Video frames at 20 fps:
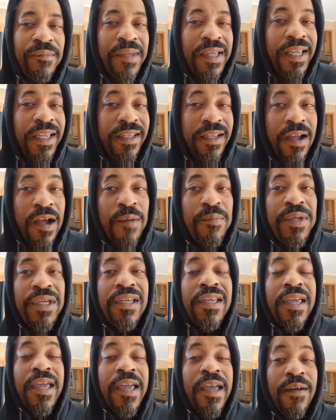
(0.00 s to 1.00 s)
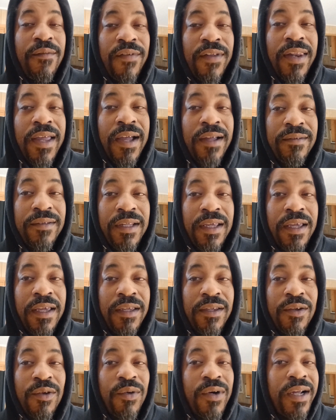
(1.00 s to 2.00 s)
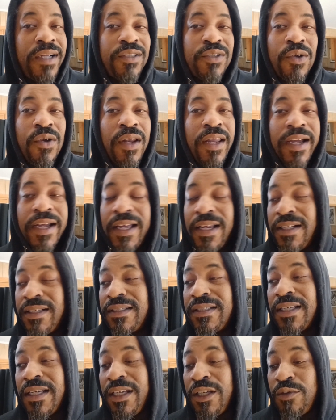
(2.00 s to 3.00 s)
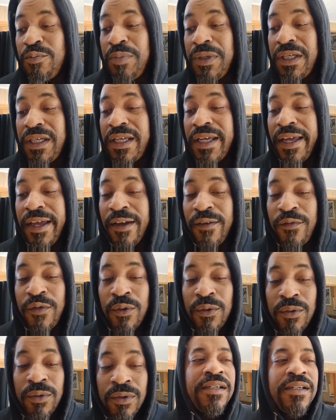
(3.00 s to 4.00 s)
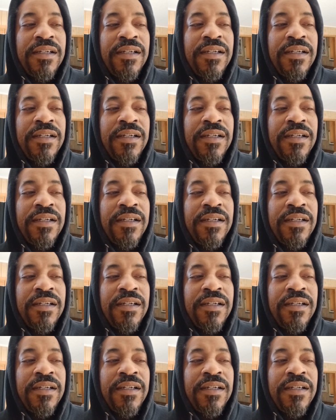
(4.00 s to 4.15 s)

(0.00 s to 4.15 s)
man y'all be careful out there yo that's all i got to say is be careful